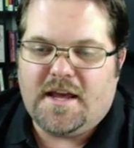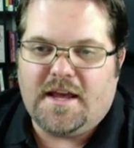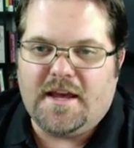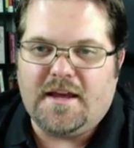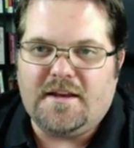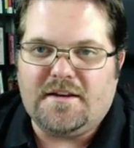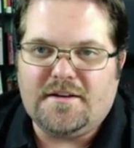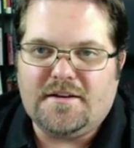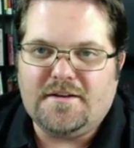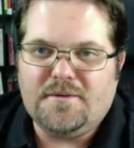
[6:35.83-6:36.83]

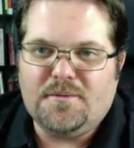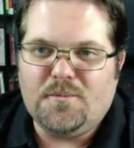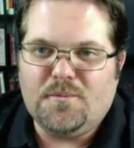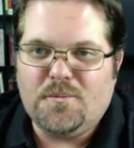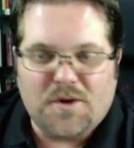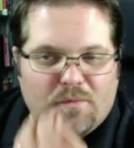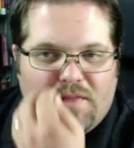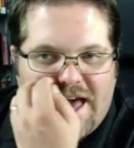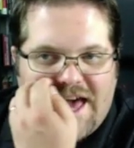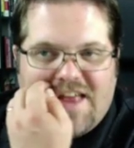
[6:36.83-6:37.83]
And
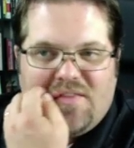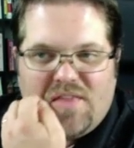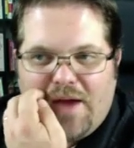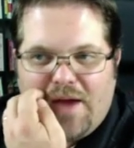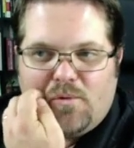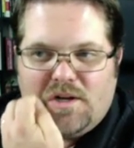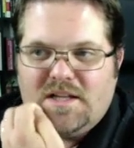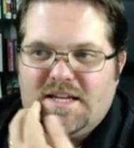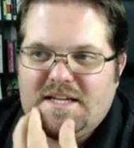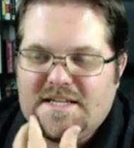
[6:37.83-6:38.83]
that
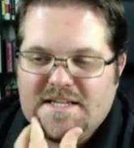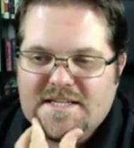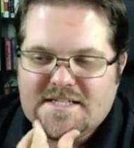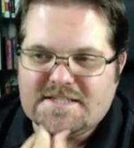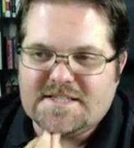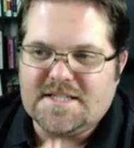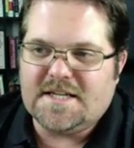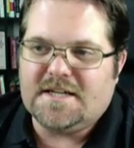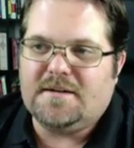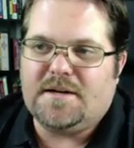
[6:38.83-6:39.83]
really is
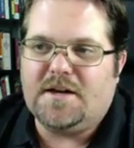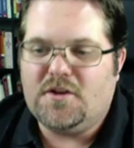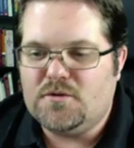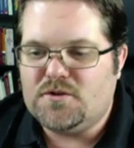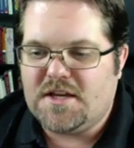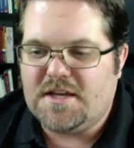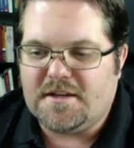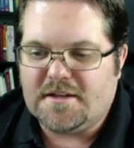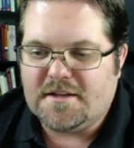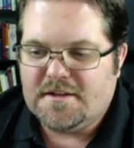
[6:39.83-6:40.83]
a huge key,